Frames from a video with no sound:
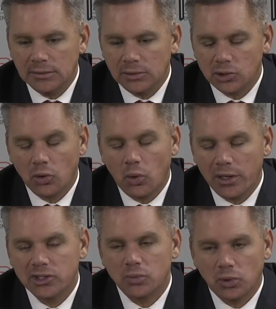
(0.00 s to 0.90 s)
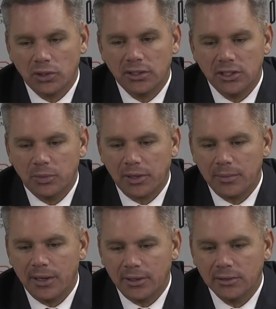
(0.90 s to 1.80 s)
there's no question we're going to need to play
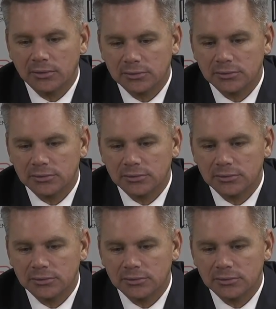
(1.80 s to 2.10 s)
better.